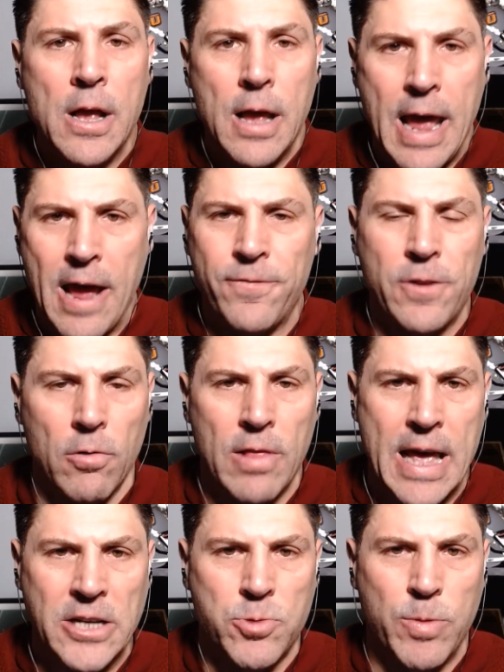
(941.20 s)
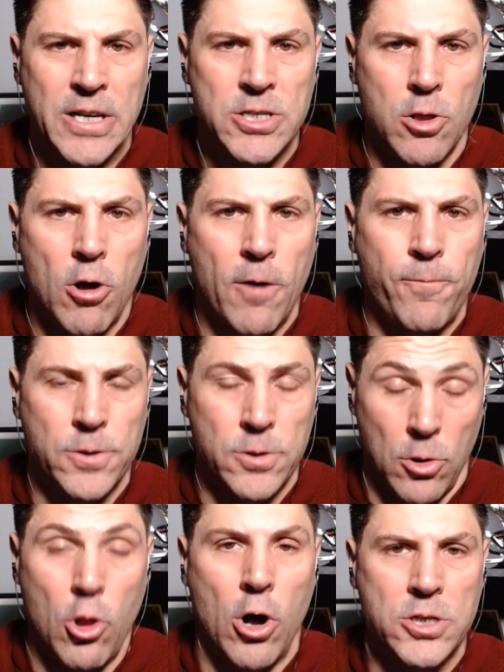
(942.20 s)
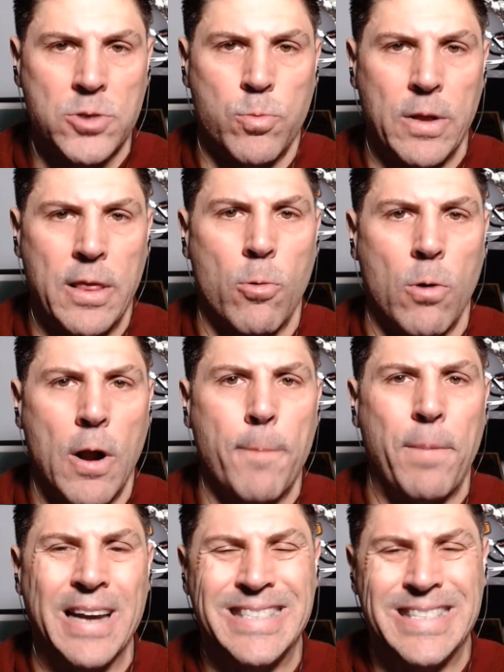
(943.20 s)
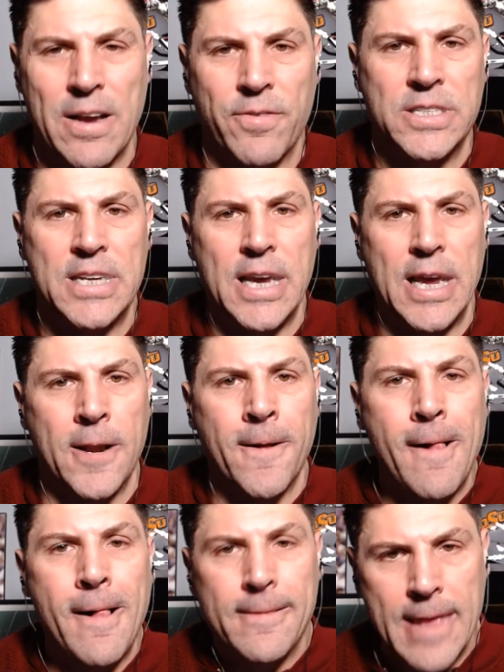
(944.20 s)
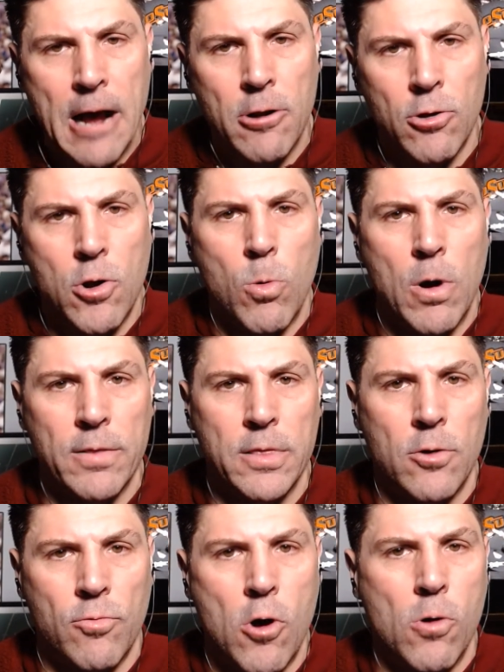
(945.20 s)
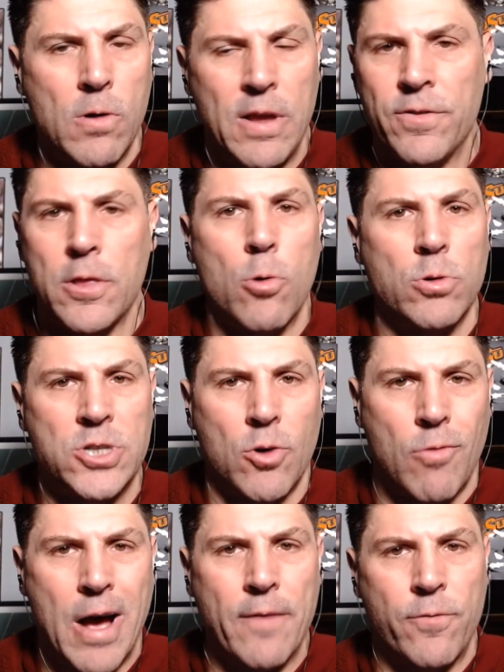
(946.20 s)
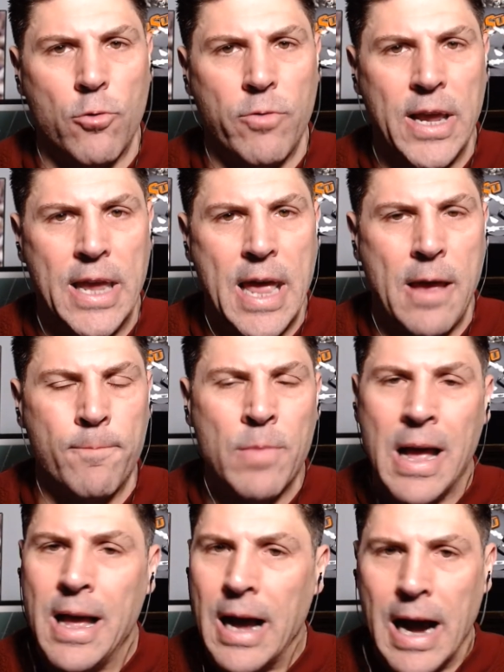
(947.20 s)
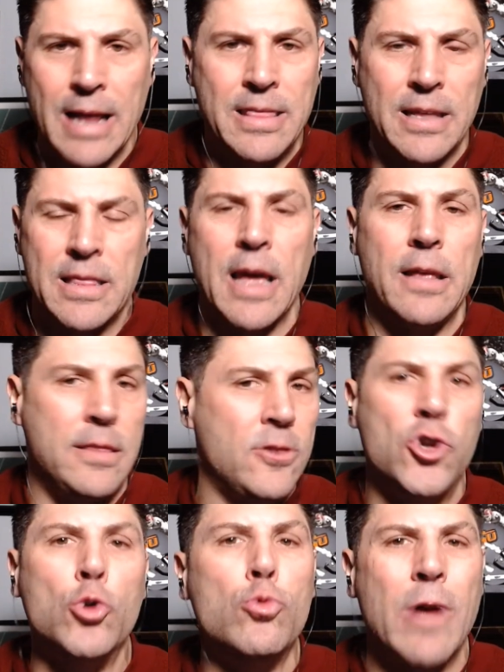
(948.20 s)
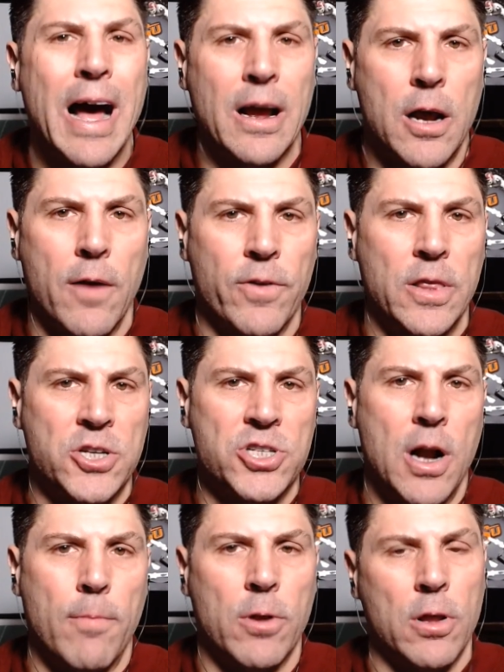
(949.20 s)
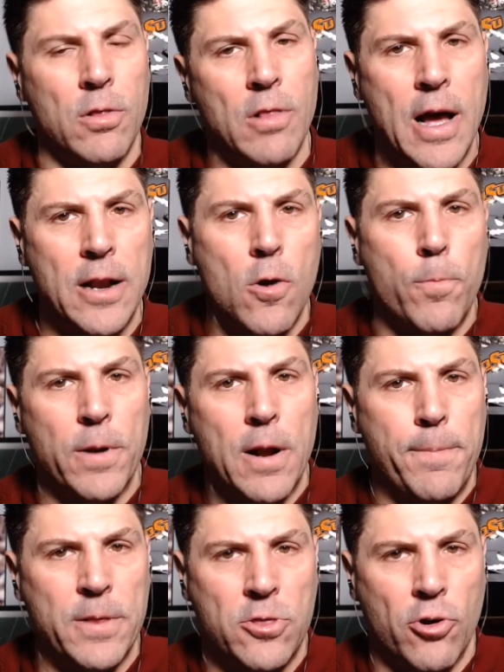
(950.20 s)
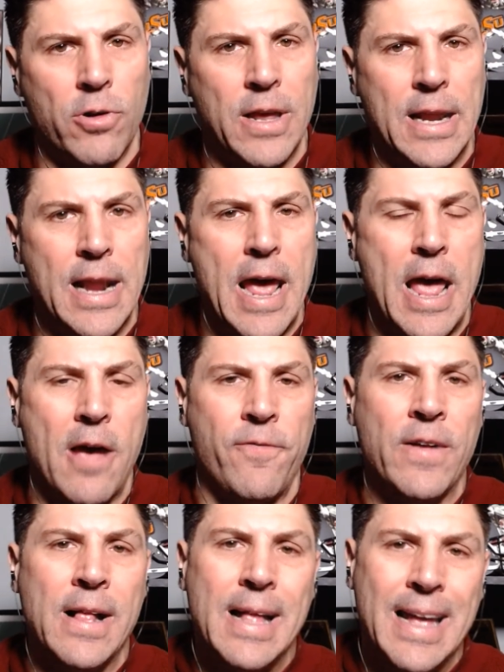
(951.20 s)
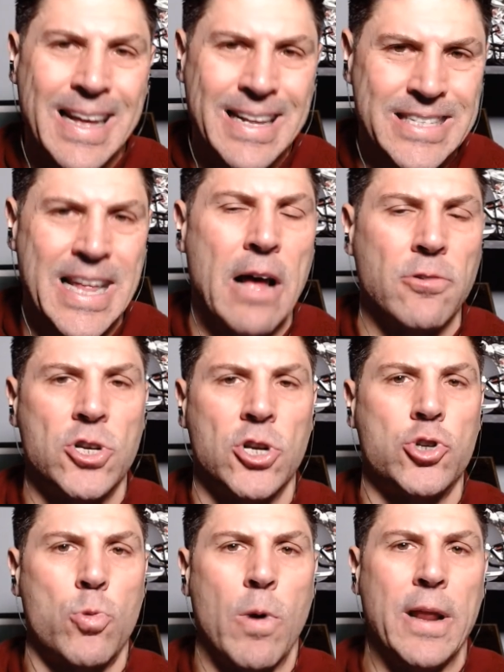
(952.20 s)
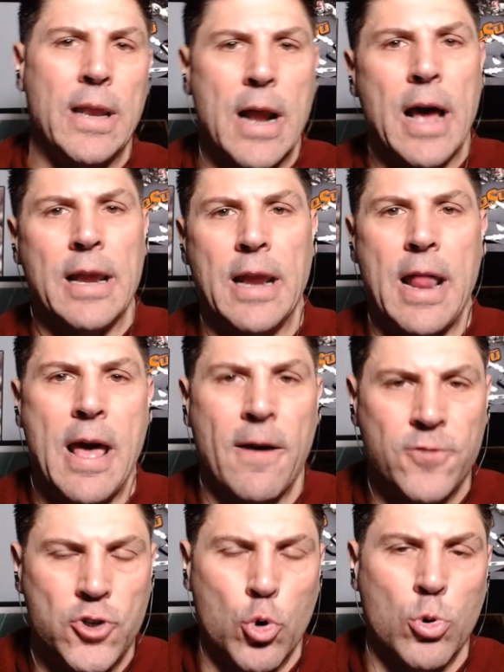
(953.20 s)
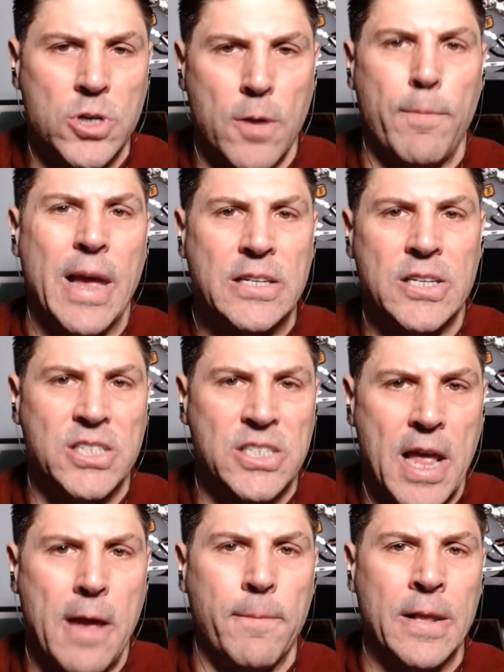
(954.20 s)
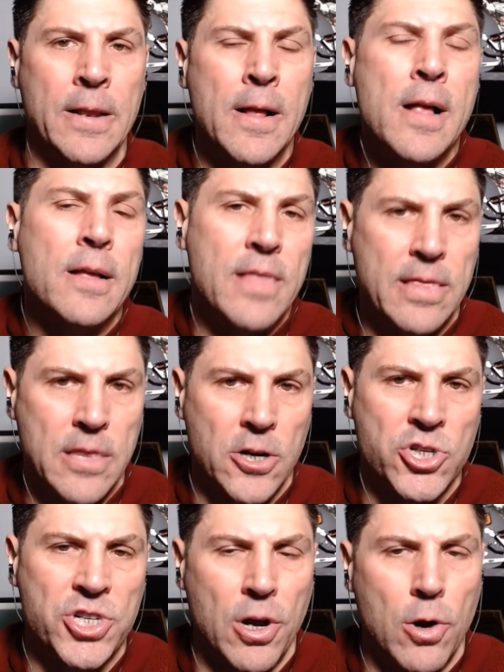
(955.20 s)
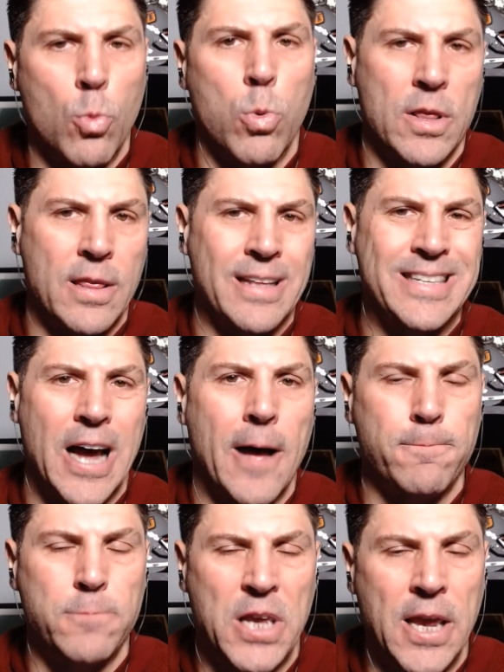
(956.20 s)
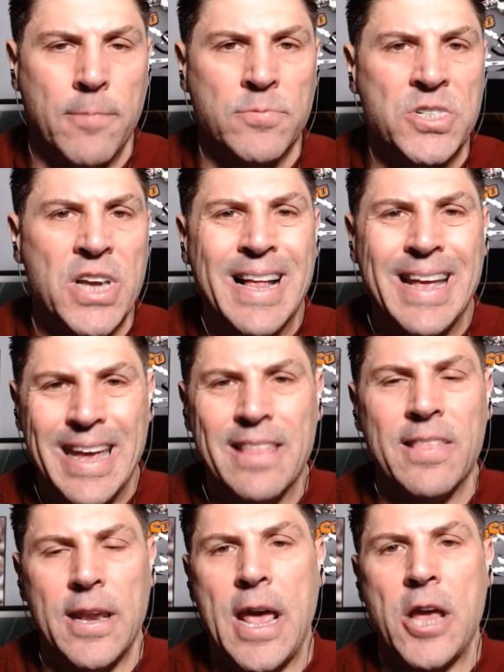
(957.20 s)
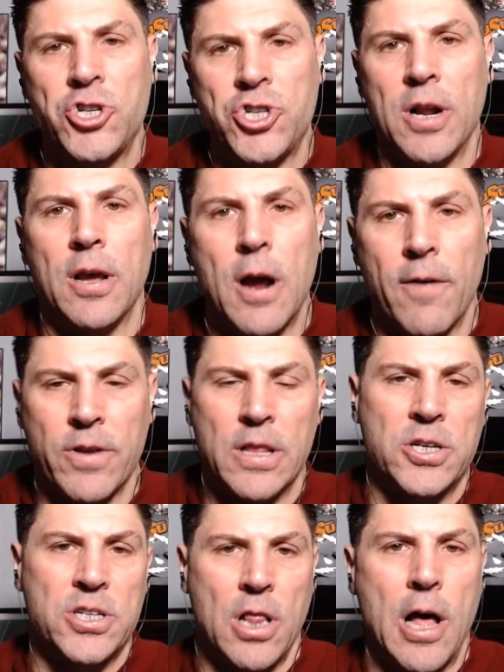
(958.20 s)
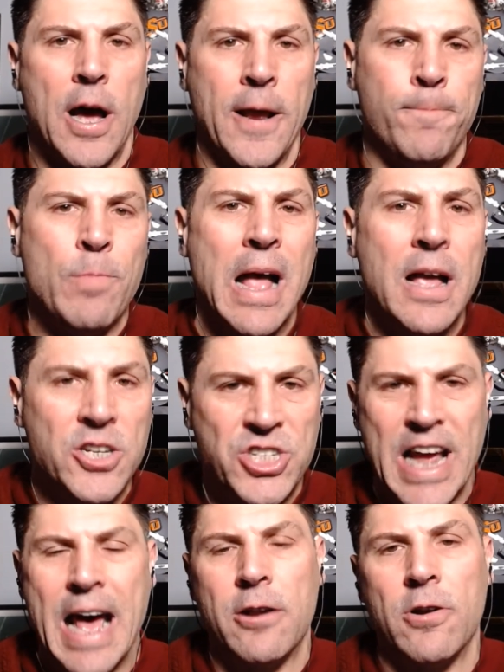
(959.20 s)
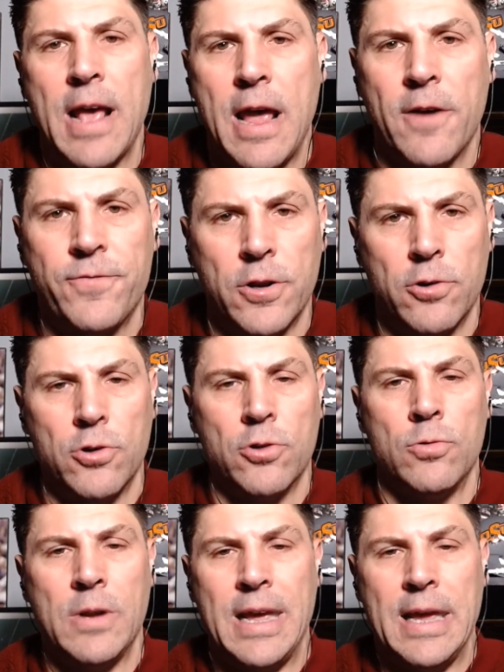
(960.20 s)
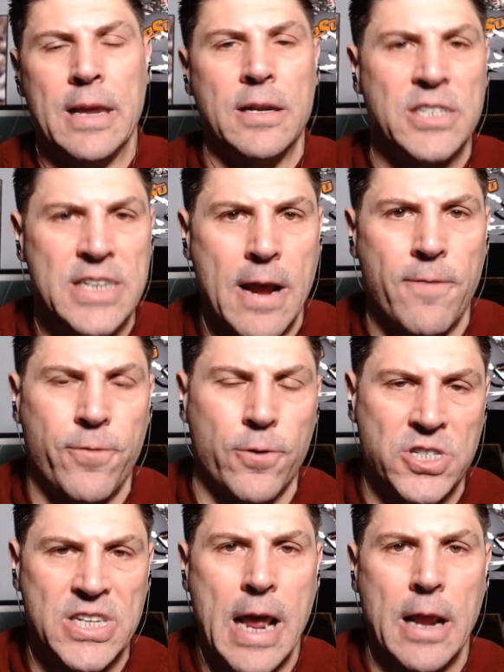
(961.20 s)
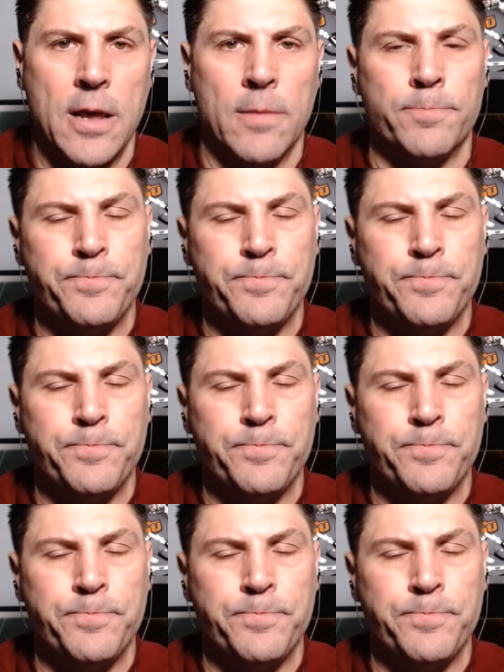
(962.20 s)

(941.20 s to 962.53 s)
After last week's loss where they were up by 17, now to go on the road, even though it's a rivalry game, I think they do not cover this number. The line opened up at 30.5. It's down to 29.5. Georgia makes a statement that they're still one of the top teams in the nation and cover this line Saturday afternoon in Sanford Stadium.